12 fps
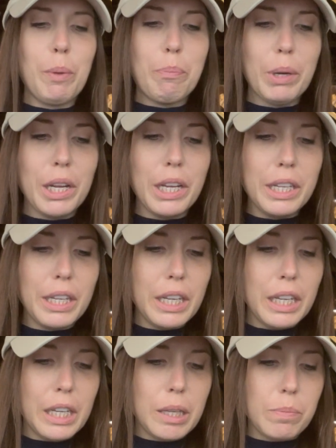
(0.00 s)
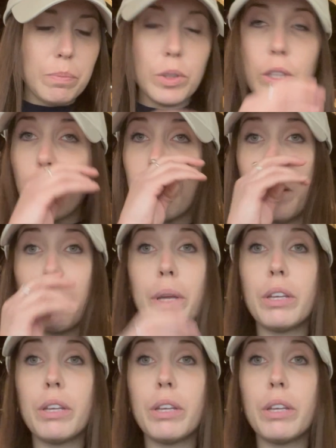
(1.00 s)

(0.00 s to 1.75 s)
But love that